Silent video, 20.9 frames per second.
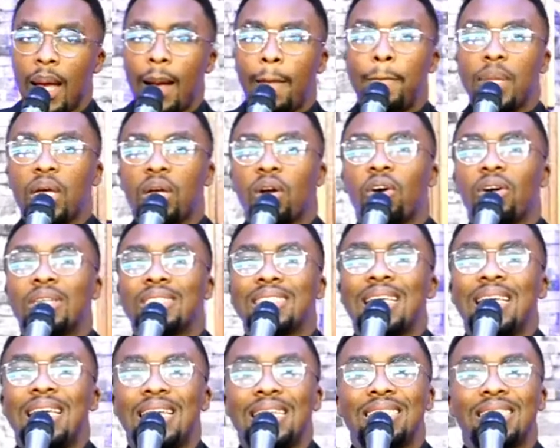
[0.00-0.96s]
Because
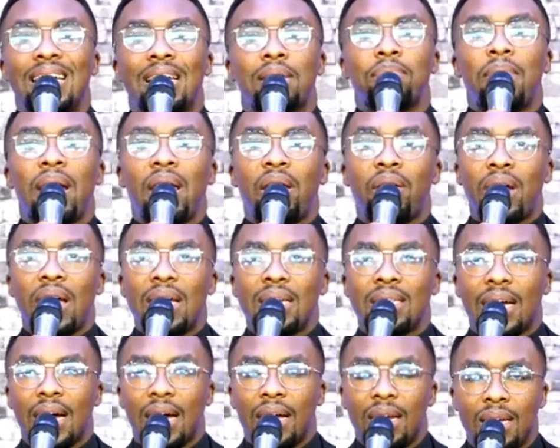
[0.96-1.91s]
he is at my right
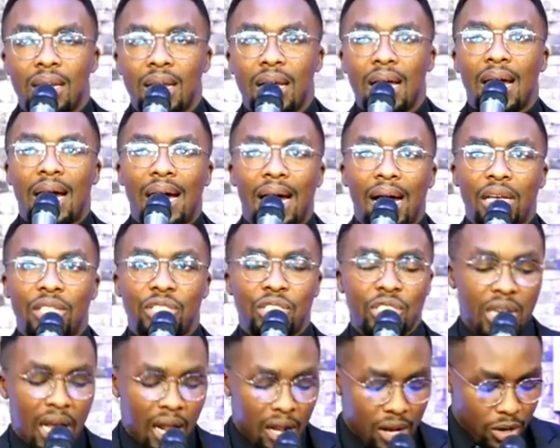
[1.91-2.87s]
hand, I
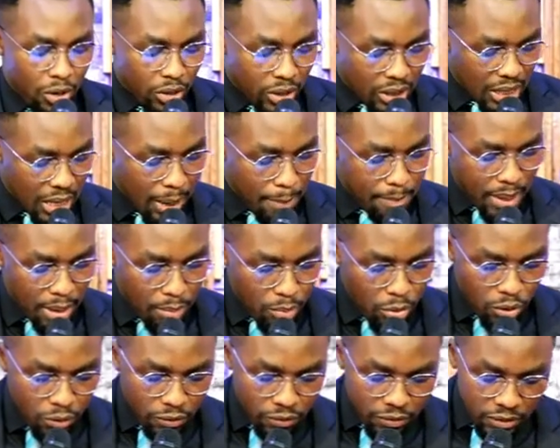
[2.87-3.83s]
shall not be
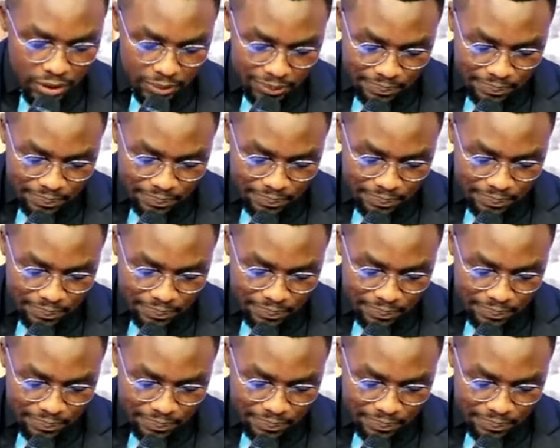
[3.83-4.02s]
moved.